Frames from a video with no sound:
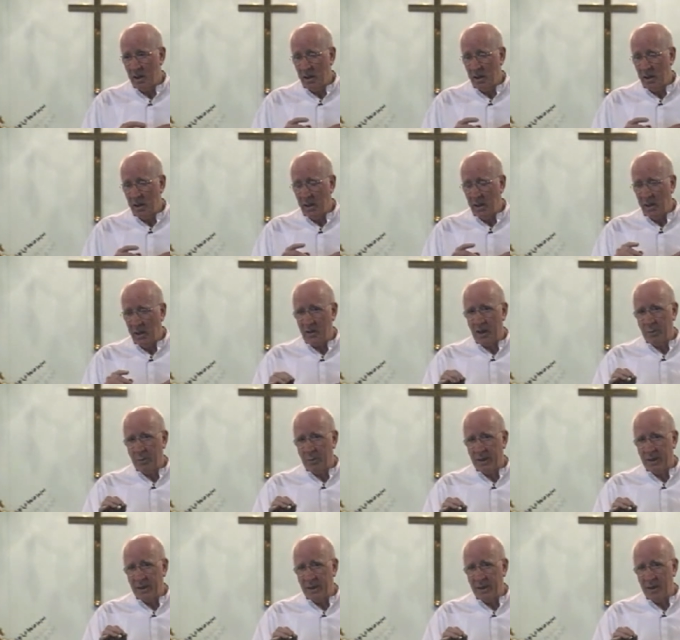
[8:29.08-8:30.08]
It is that
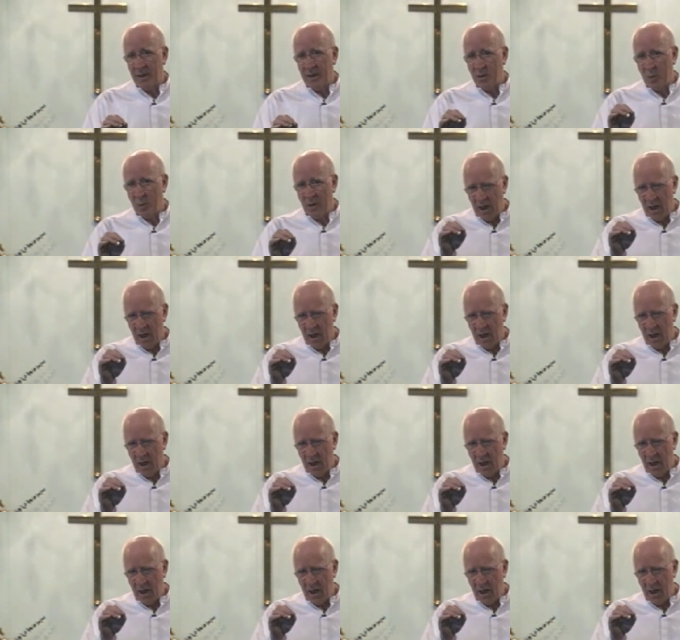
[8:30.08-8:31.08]
place within
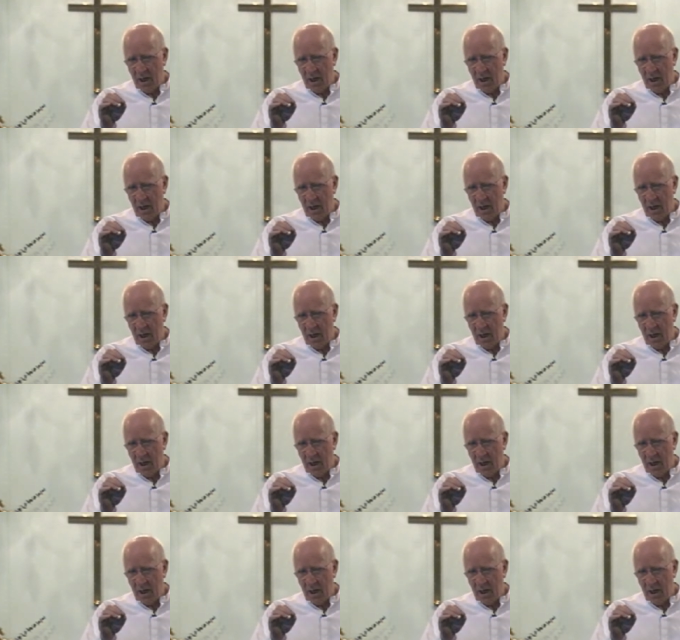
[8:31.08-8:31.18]
you